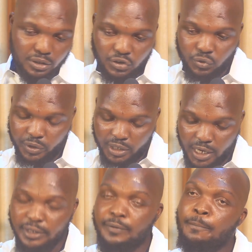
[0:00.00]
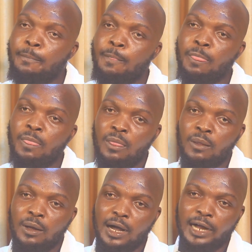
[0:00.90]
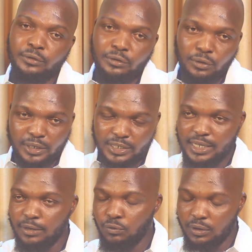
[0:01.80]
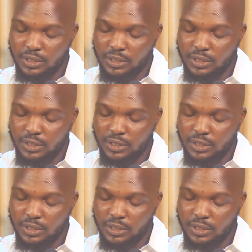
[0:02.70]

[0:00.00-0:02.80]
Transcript: this regard. I don't understand what the